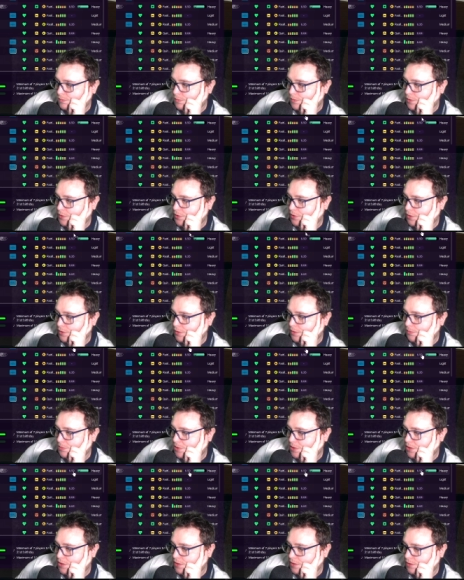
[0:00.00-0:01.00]
Okay,
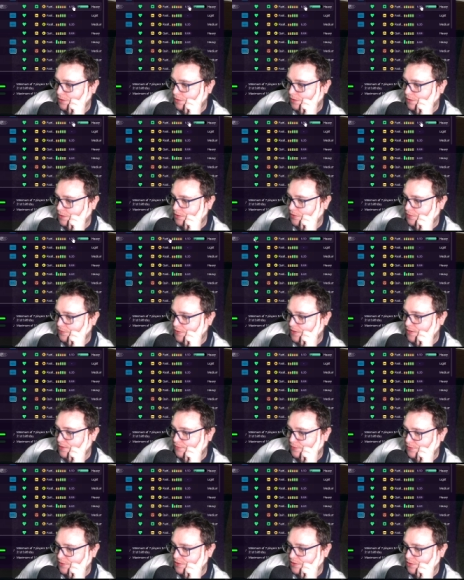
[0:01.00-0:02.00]
Well, this six
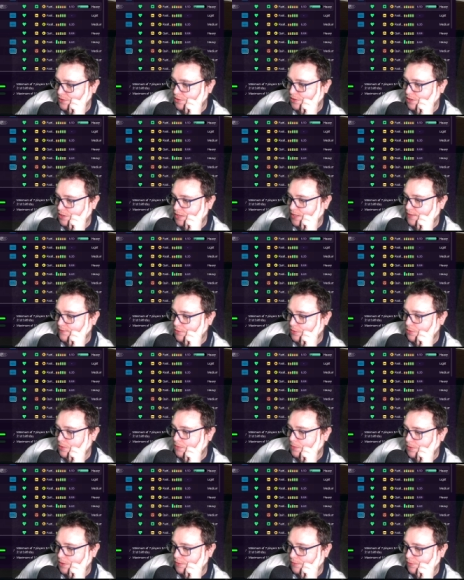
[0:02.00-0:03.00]
five for Zohore. I'll have a
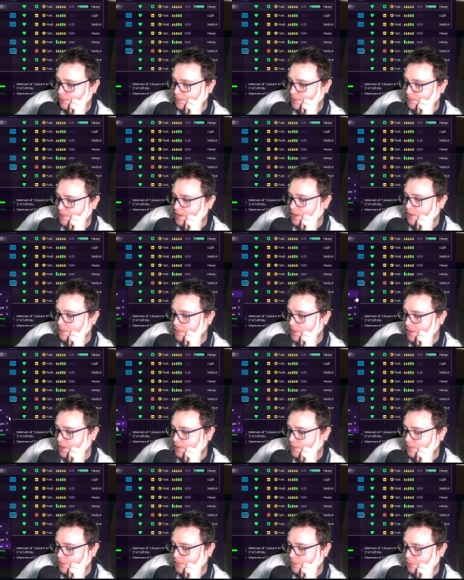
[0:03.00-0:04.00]
quick word with him. Speak
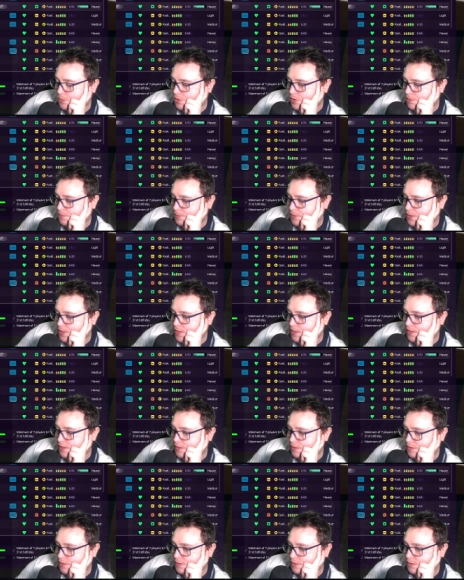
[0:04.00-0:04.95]
about one player.